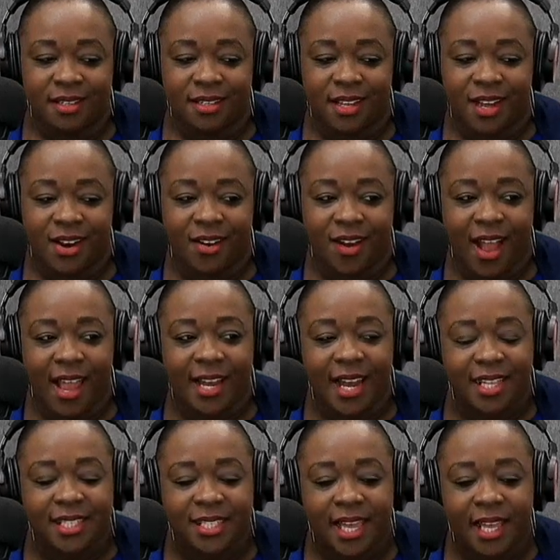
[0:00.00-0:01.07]
All right,
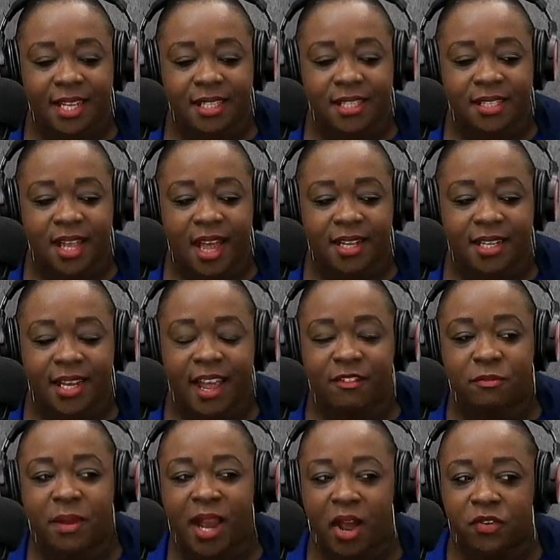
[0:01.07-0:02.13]
let's get it started. I've
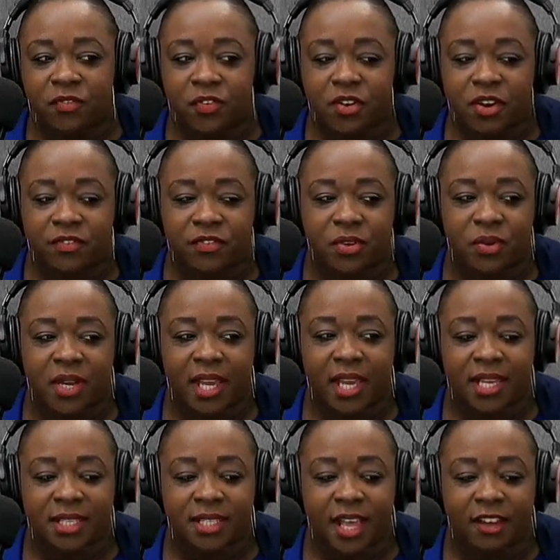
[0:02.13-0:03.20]
been out for a few
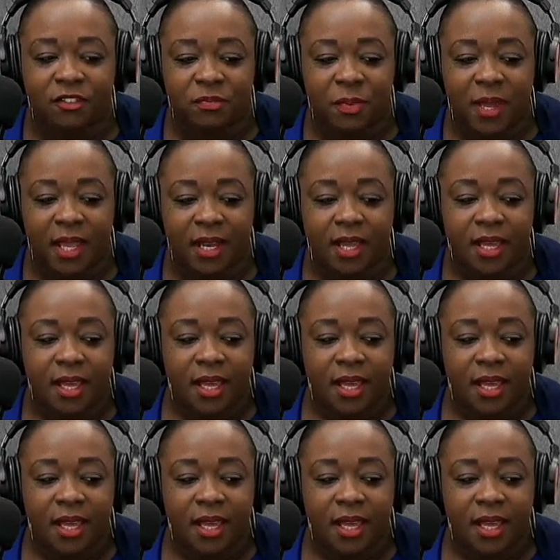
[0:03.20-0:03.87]
days. I've been,